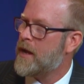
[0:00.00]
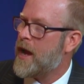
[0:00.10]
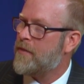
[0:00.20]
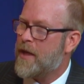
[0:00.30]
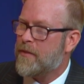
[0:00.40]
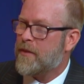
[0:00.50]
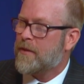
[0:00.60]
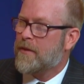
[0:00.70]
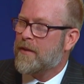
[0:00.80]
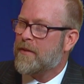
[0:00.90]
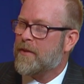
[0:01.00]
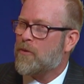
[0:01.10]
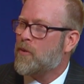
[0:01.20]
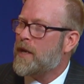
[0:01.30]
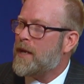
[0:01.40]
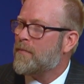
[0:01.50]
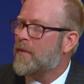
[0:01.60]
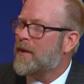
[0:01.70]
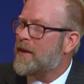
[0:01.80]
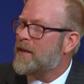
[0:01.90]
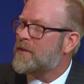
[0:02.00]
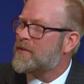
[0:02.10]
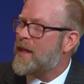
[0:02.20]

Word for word: And then the cream is